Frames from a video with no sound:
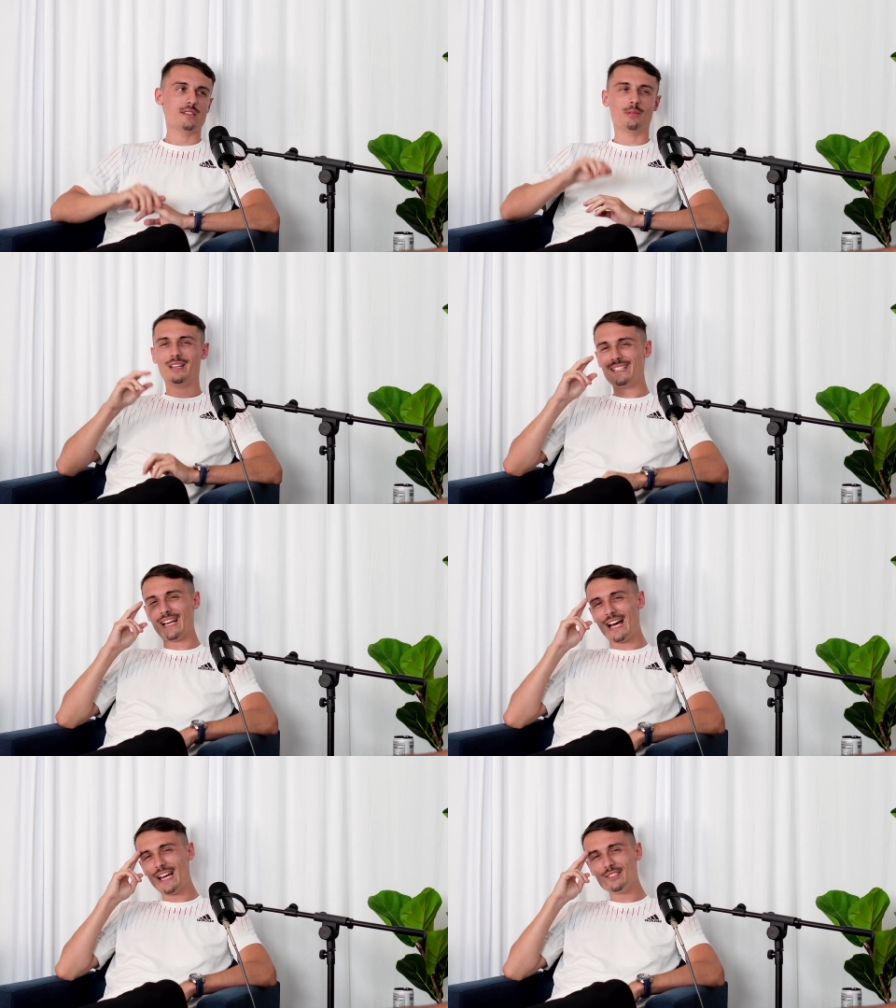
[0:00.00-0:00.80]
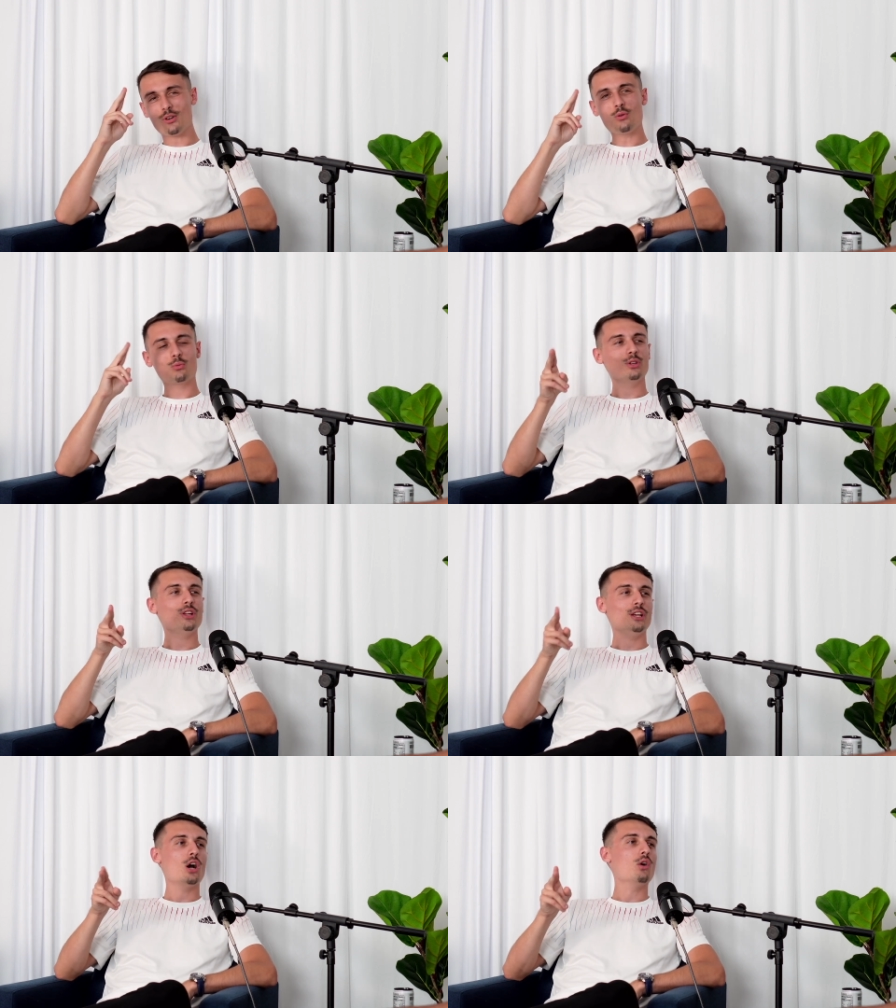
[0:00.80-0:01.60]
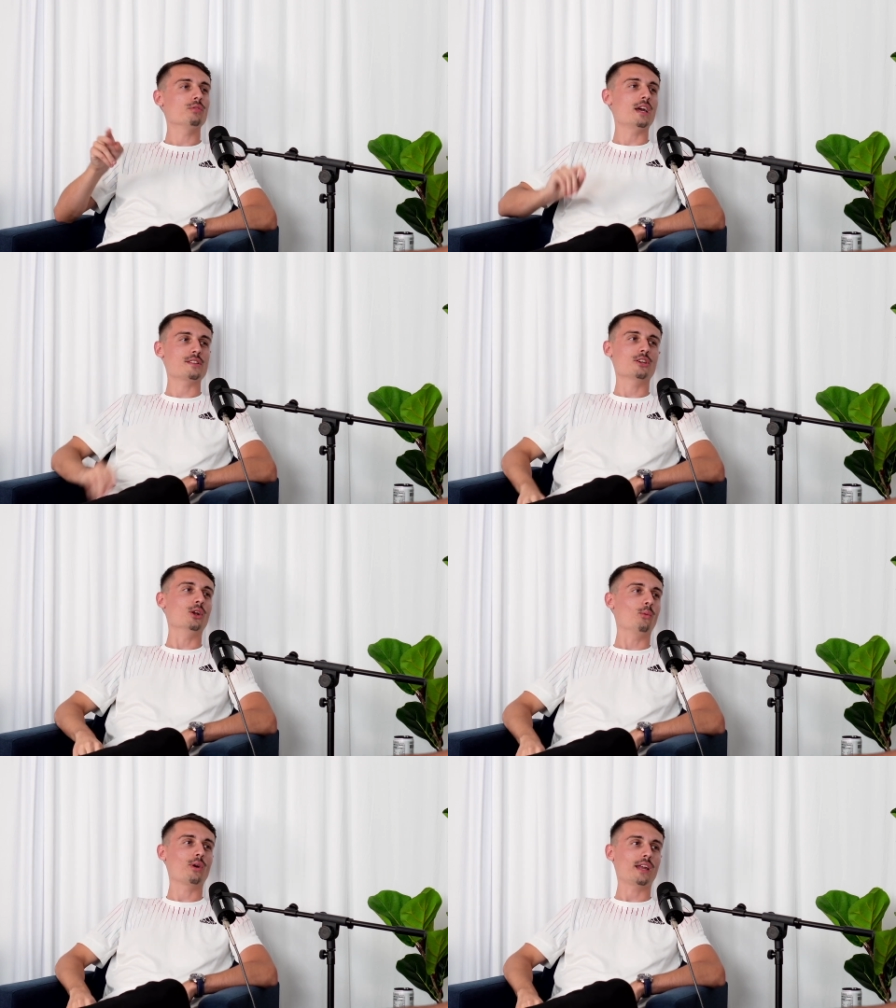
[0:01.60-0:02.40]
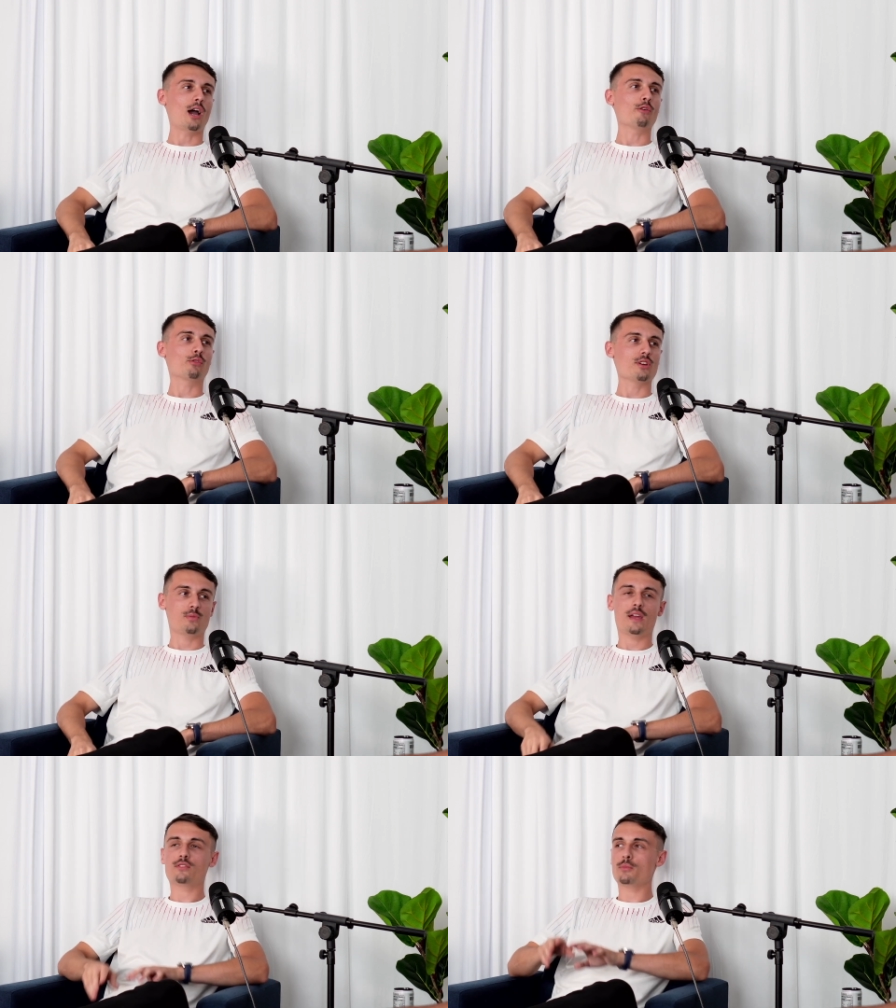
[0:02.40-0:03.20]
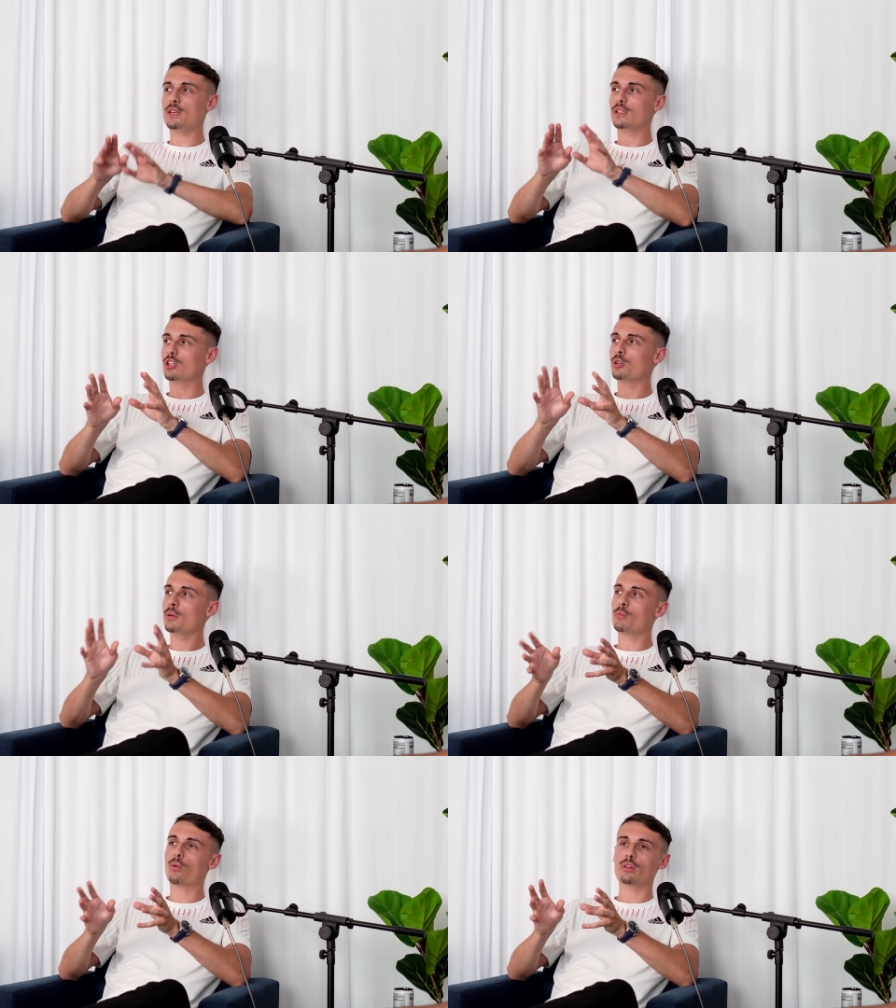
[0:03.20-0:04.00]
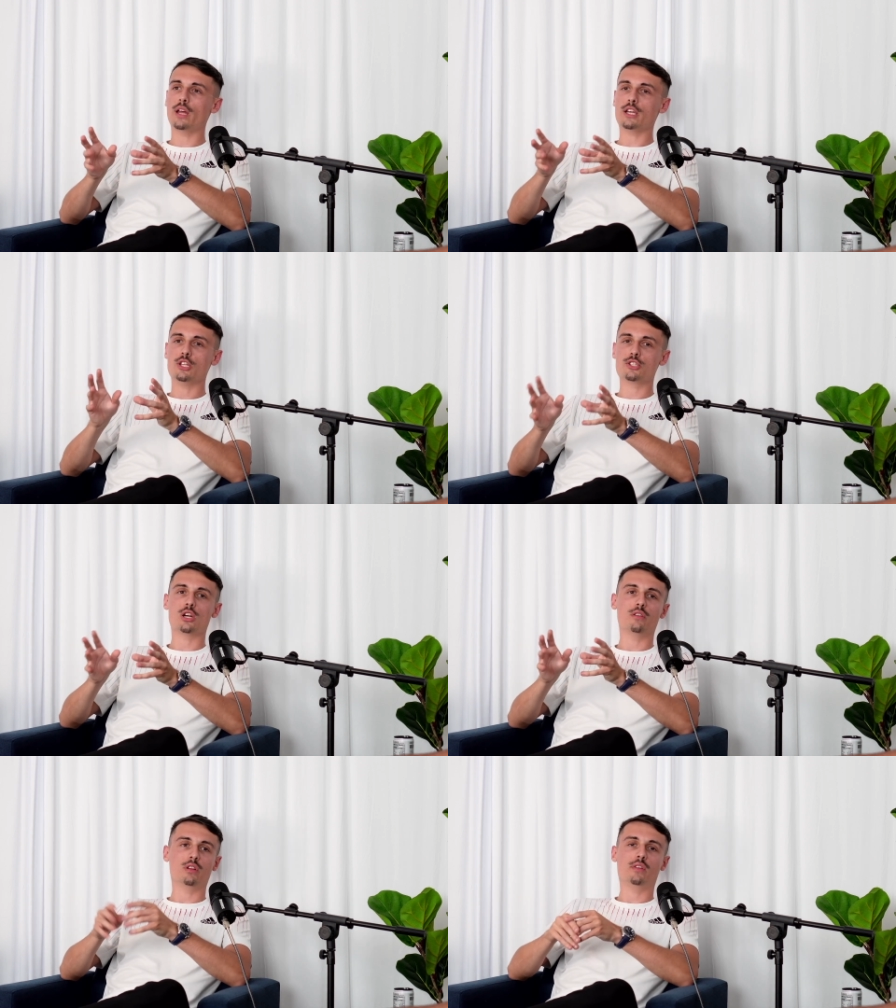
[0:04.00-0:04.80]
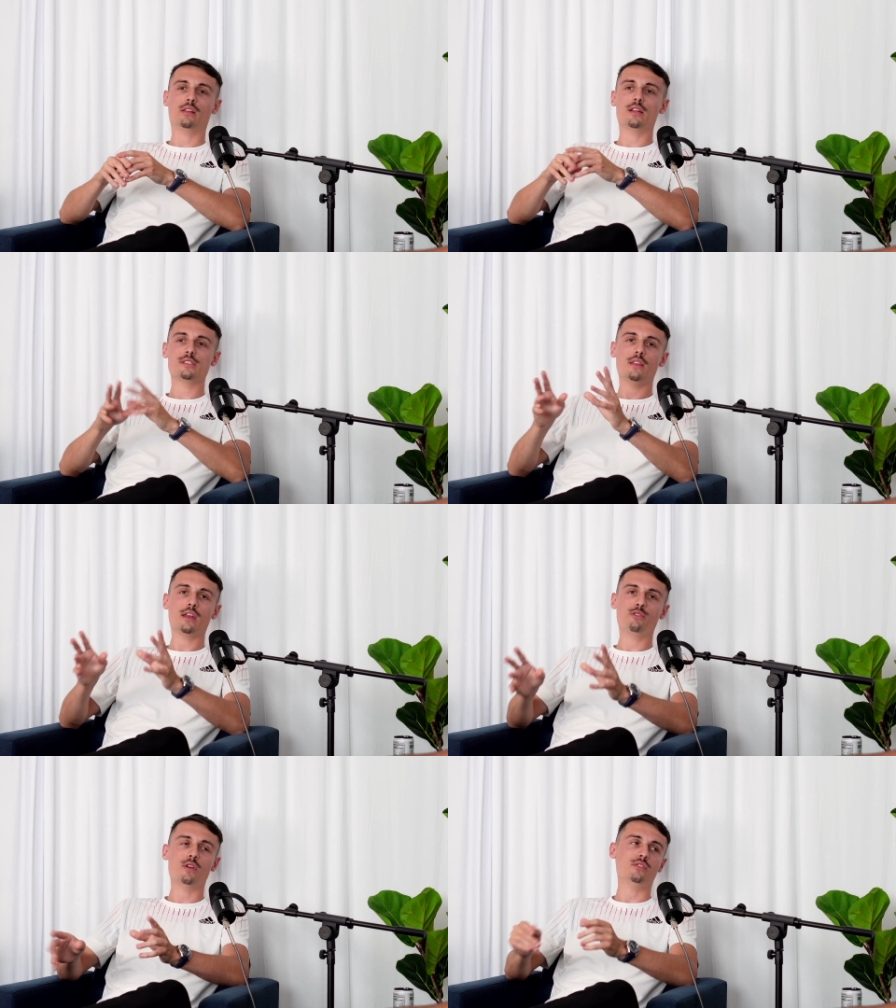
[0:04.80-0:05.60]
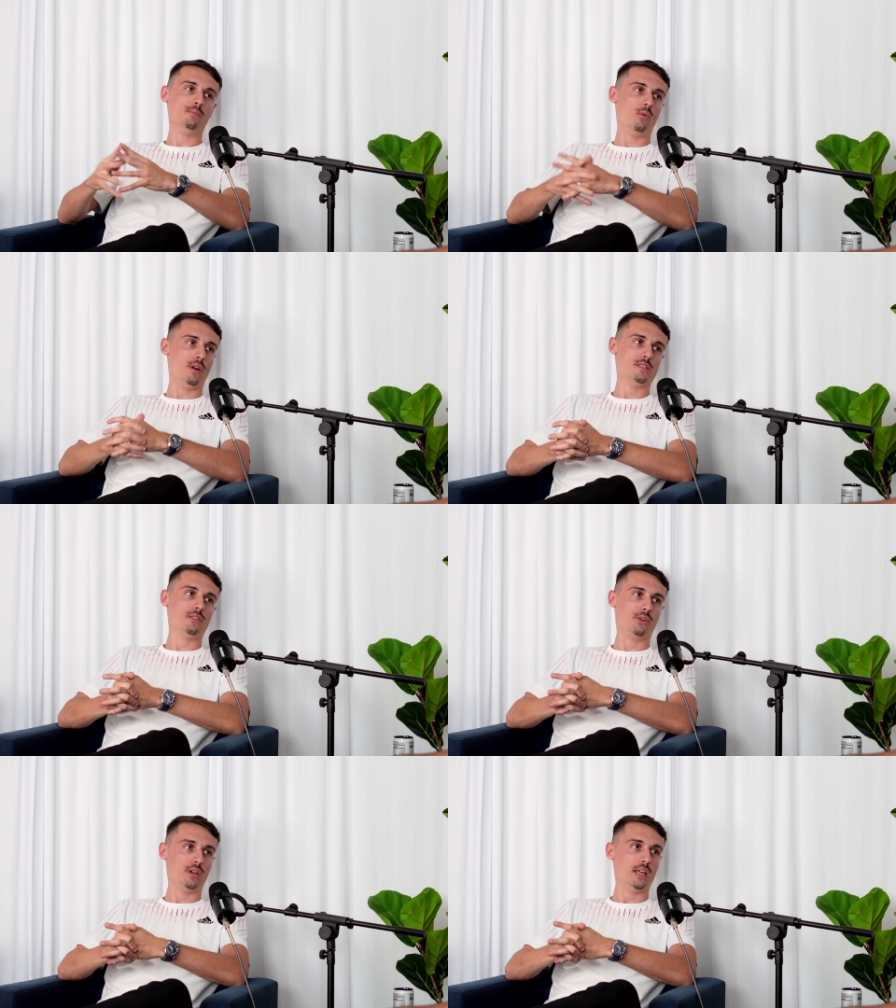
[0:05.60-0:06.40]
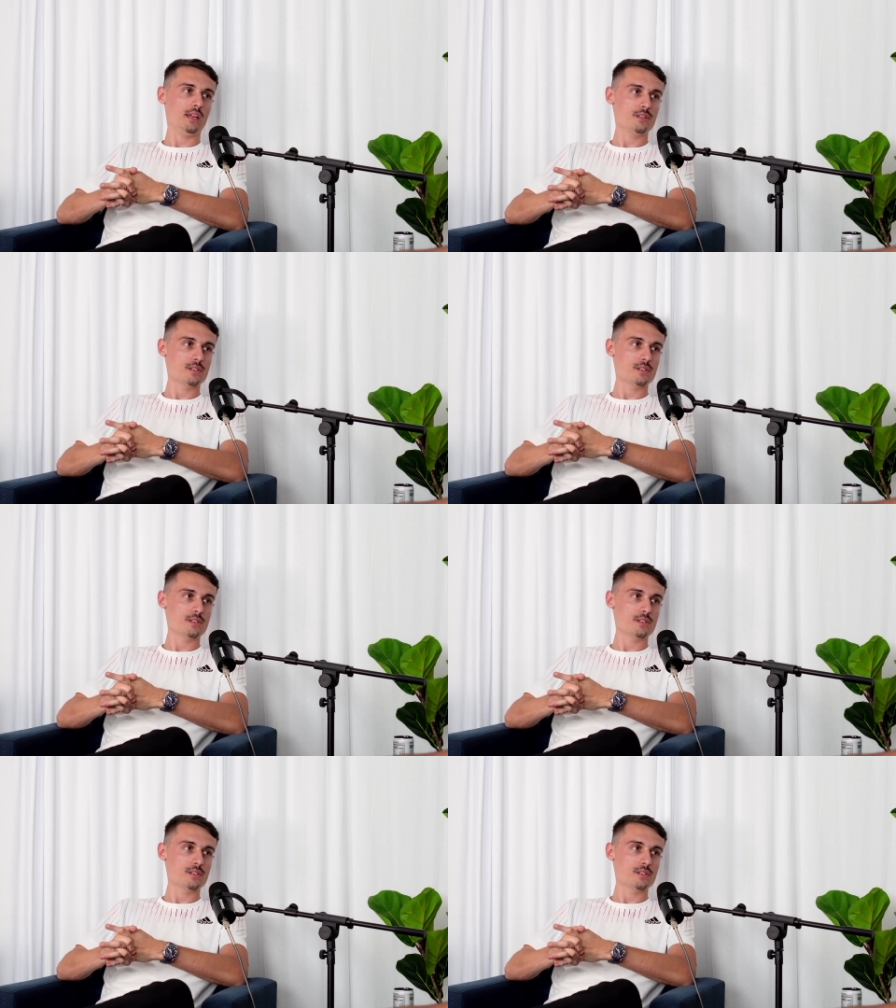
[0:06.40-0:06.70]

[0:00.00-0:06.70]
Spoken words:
I'm like, I don't really know if that's going to work out for us. We have to be a little bit more like conservative. Like let's say like 50 points in 30 days.